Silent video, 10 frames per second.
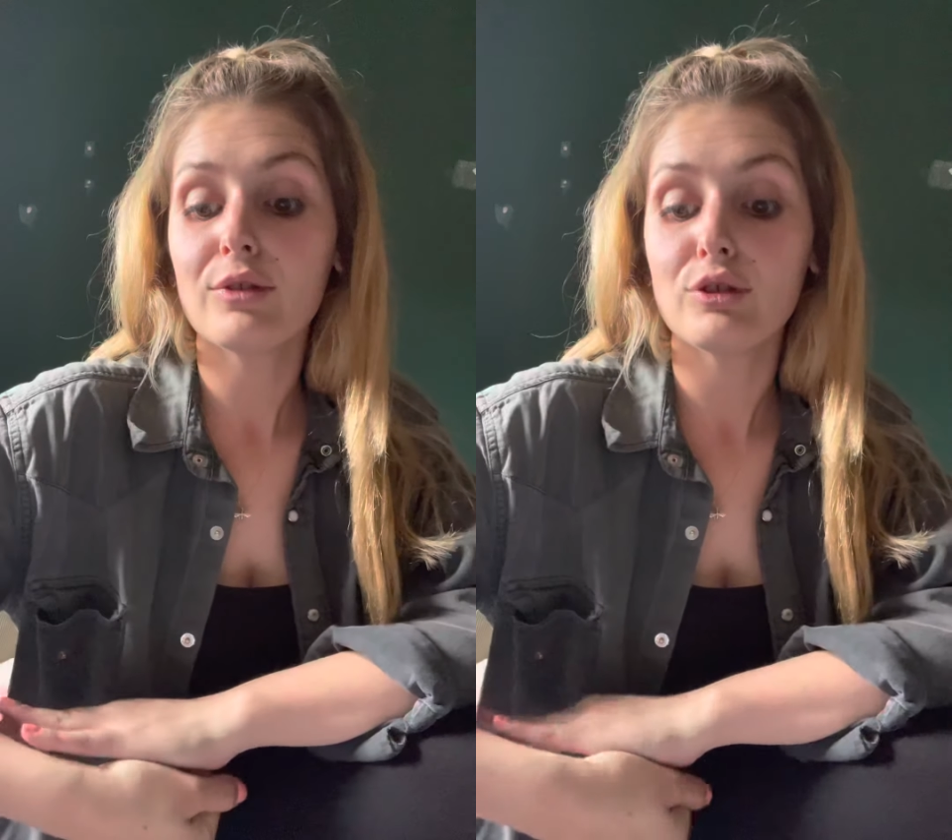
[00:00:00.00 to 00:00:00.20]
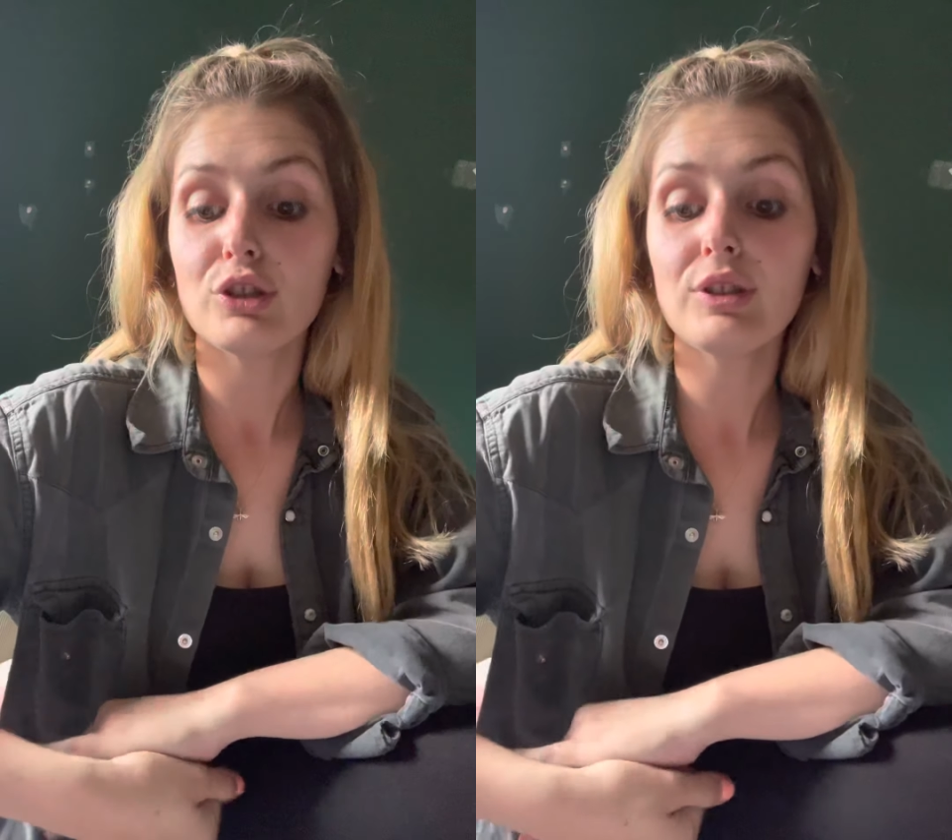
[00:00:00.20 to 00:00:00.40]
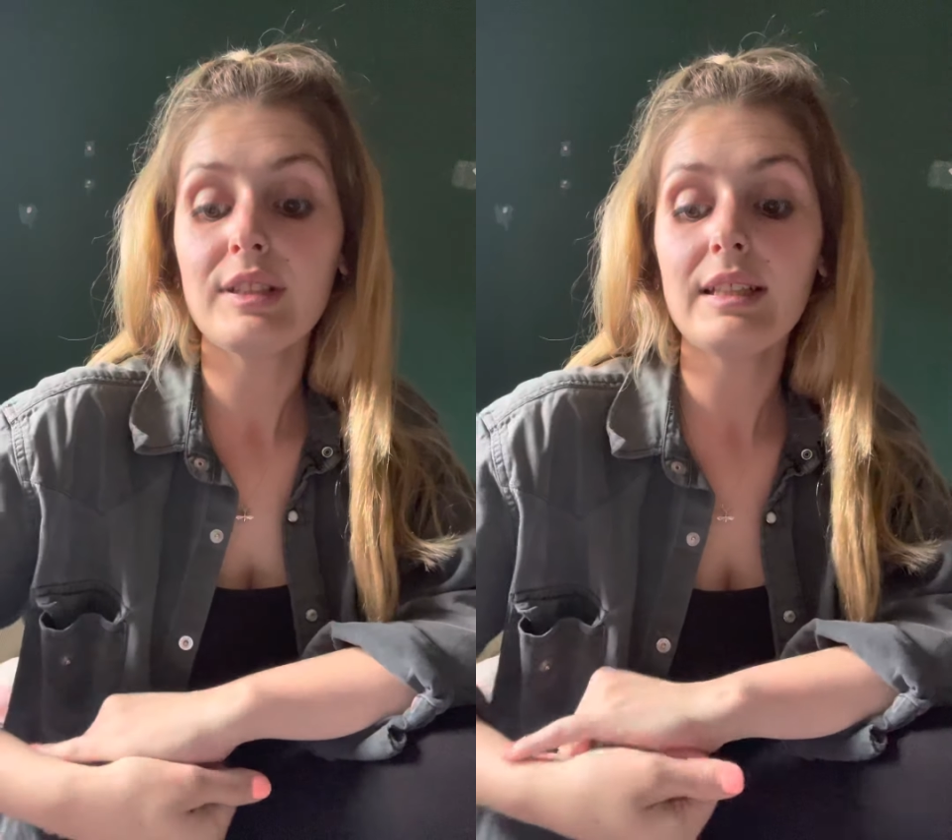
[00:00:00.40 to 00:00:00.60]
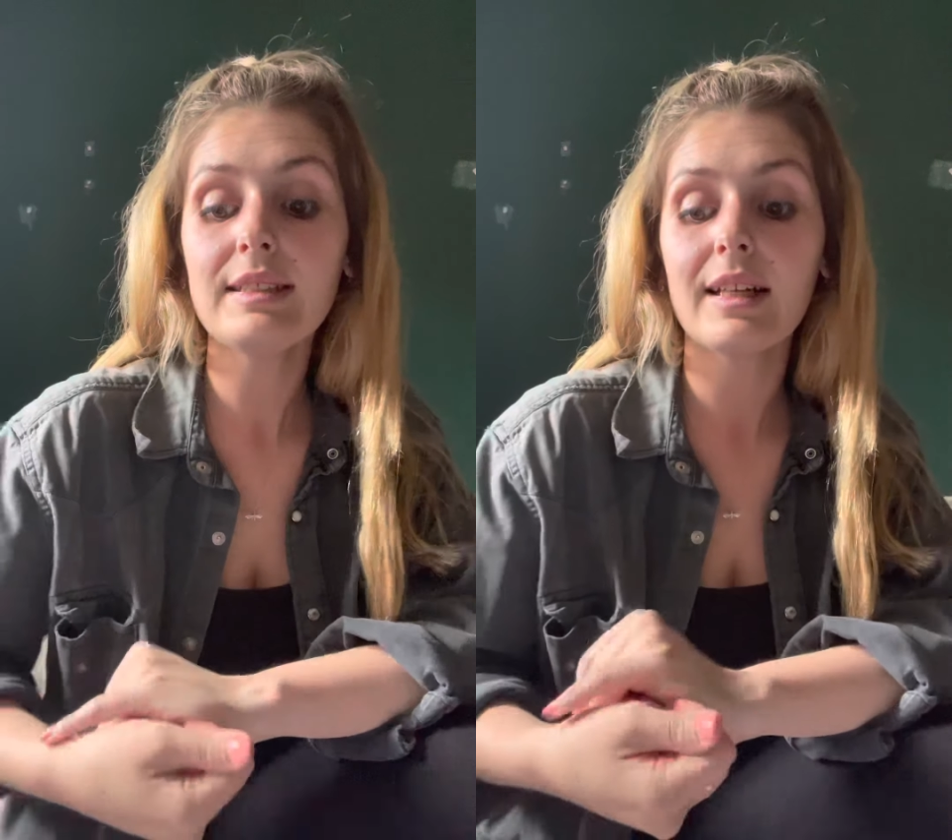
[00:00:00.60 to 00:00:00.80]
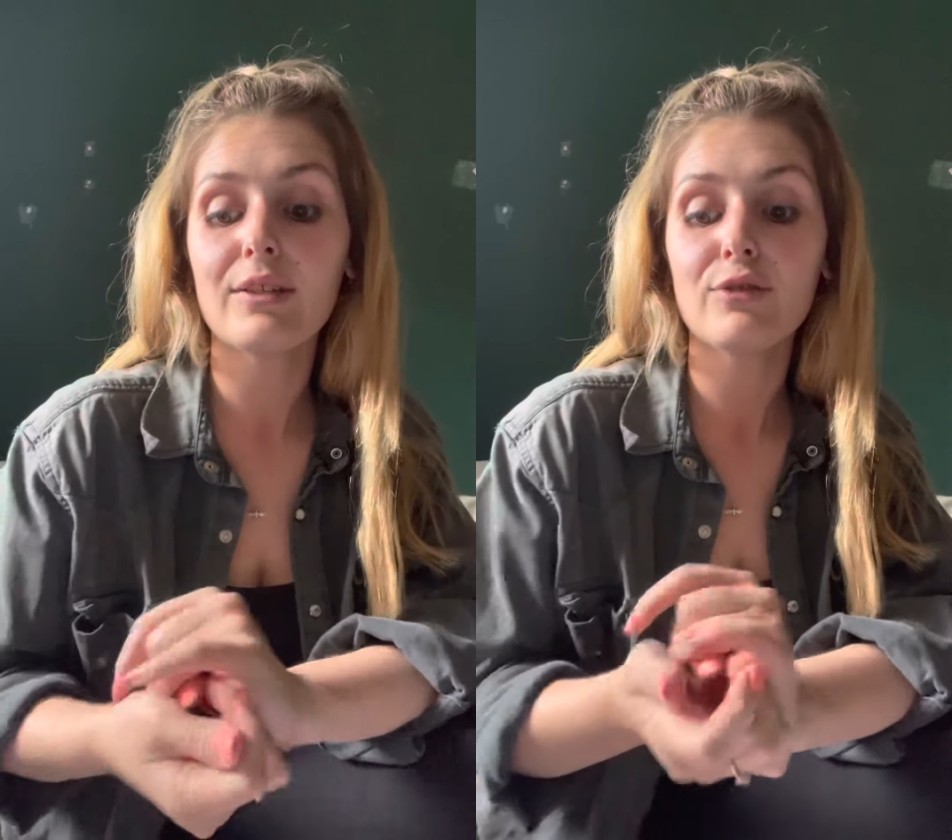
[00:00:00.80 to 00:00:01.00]
duties
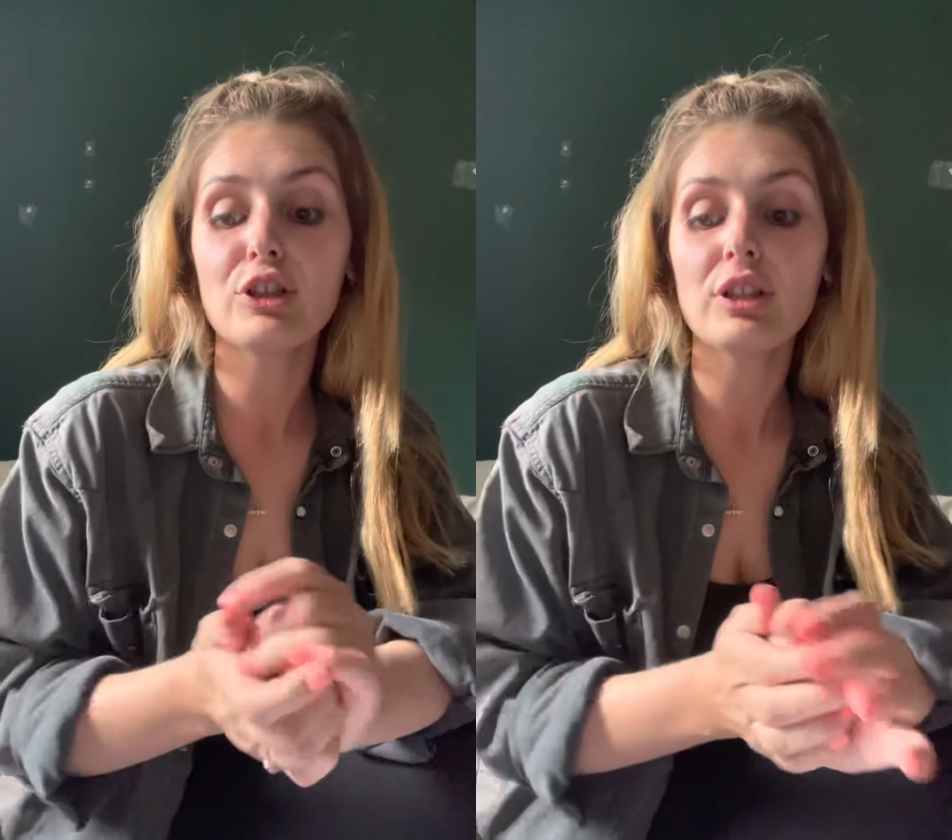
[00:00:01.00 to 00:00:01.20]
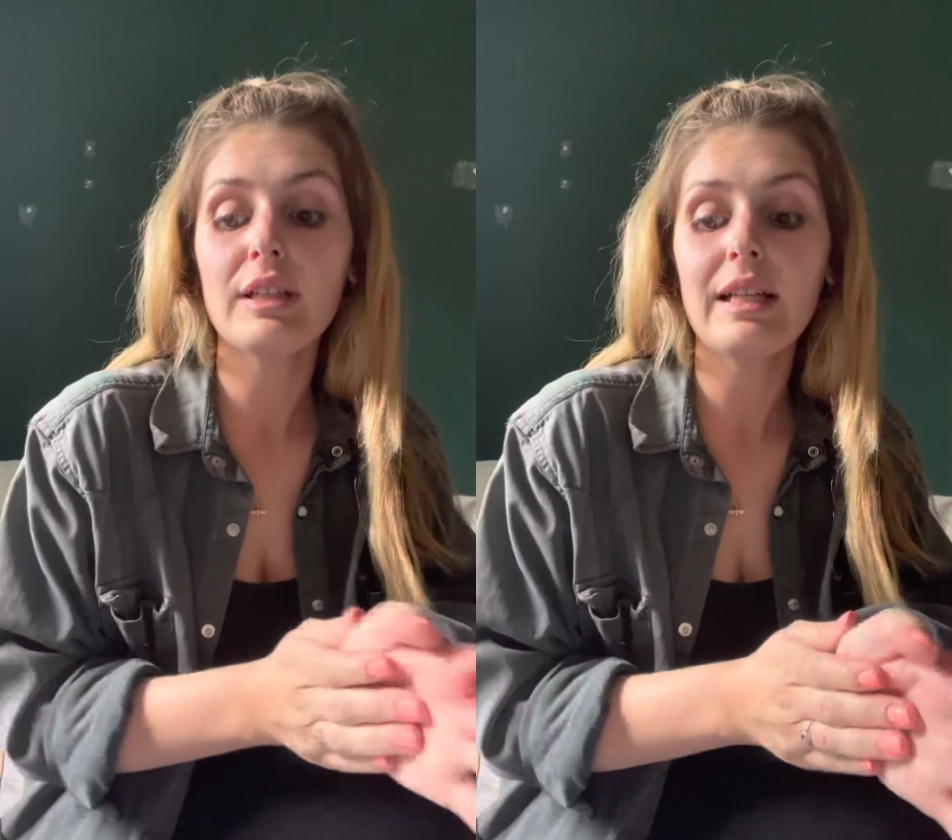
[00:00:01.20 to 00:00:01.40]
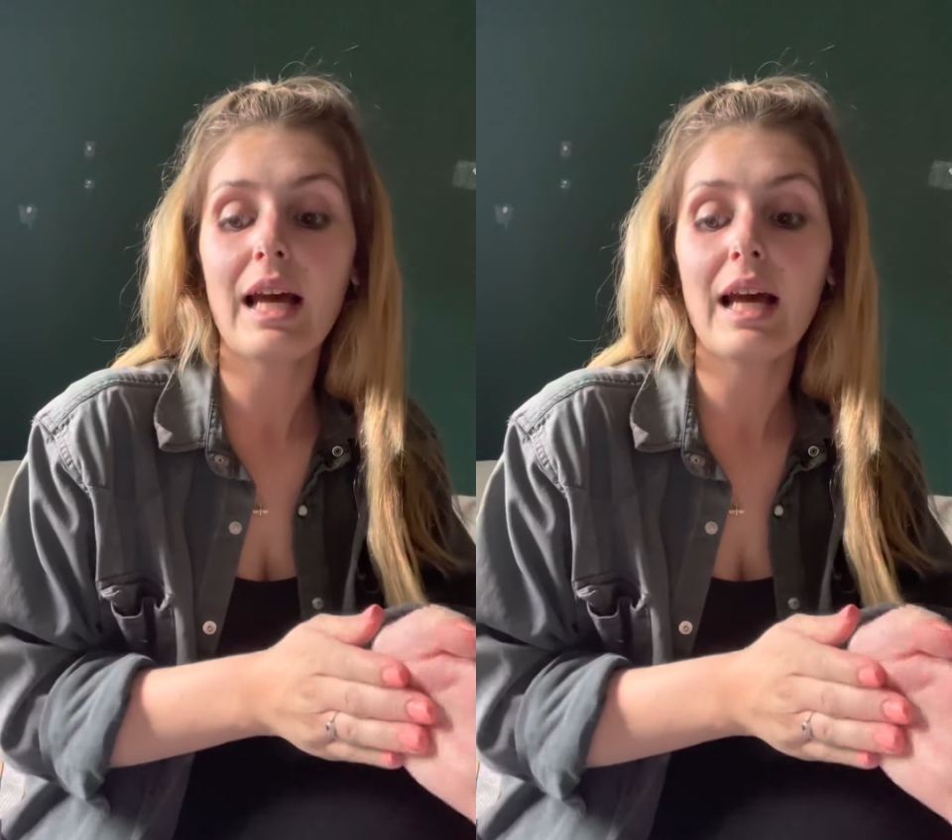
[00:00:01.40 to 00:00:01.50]
efficiently